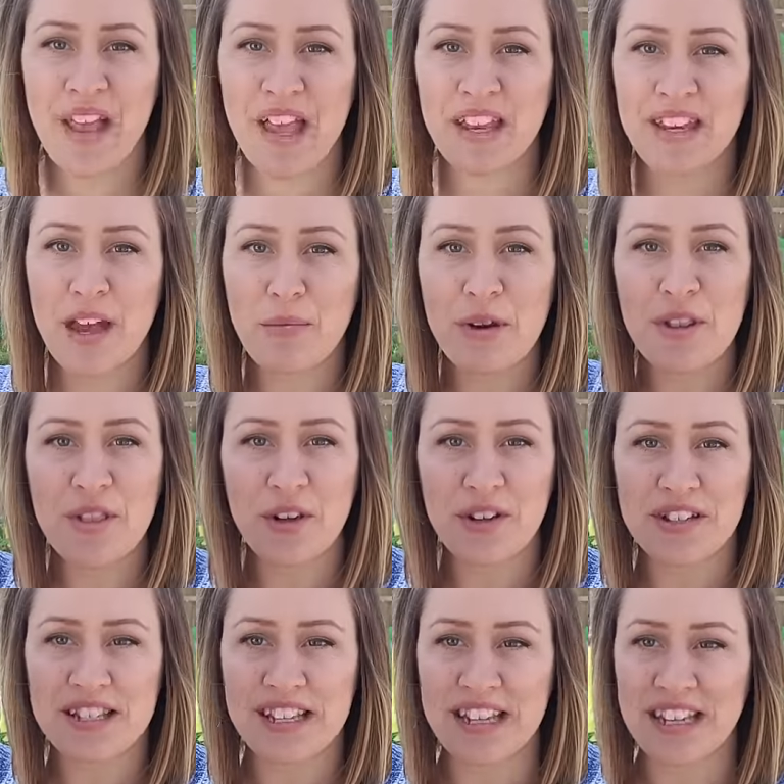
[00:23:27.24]
Number
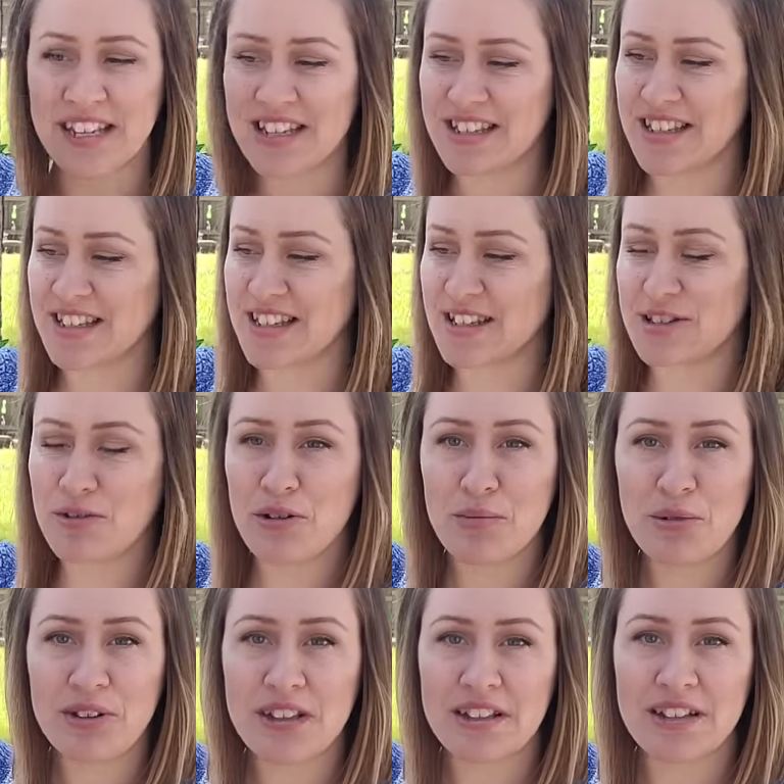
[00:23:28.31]
13 is this
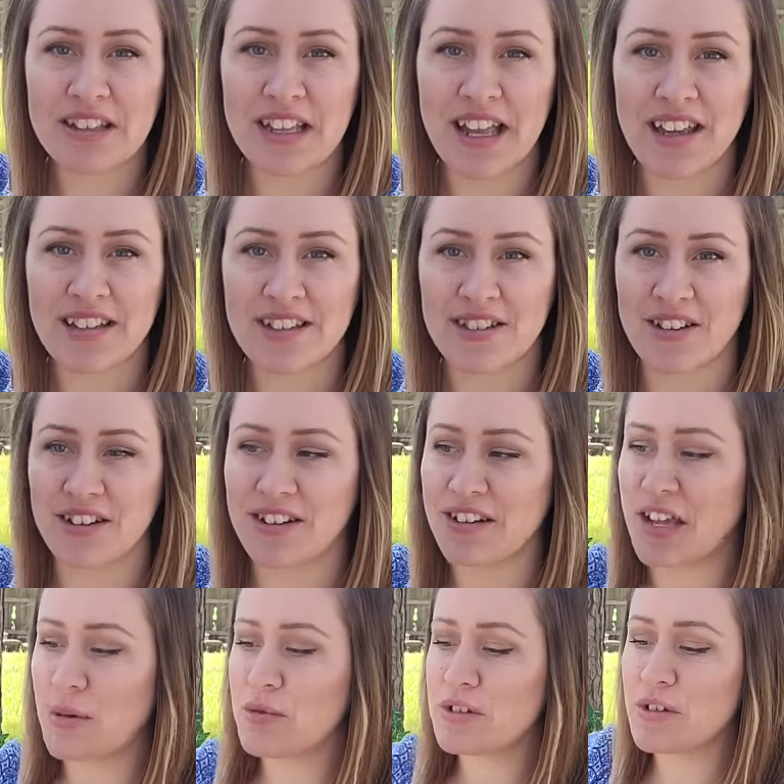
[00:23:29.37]
adorable little lantern.
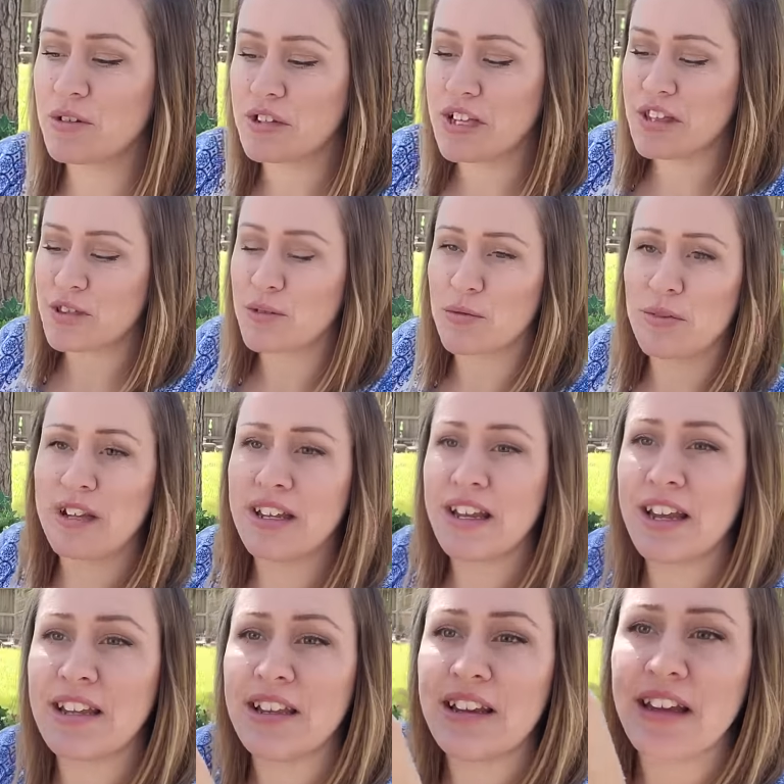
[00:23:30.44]
It was only
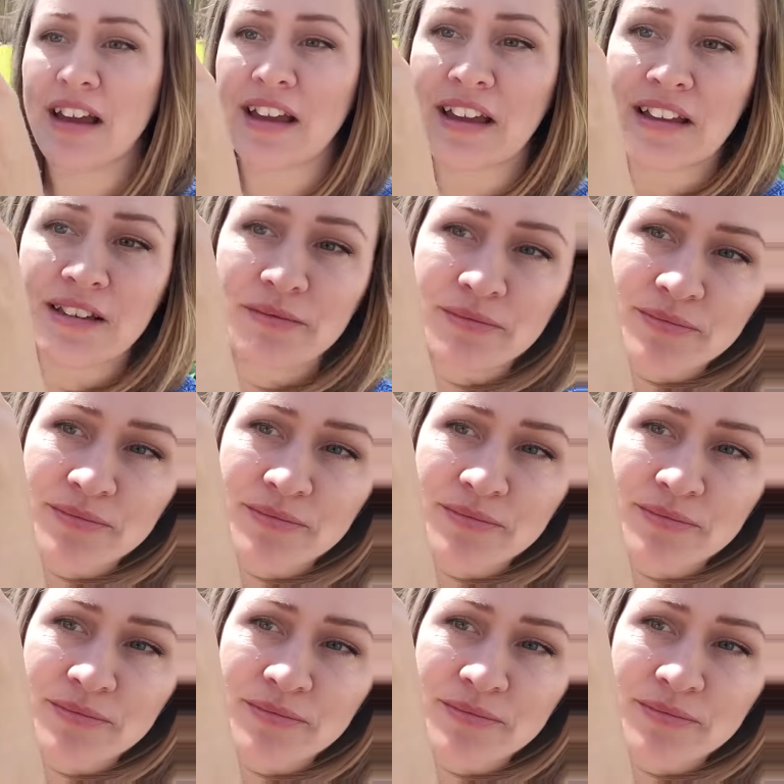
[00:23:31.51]
$3.99.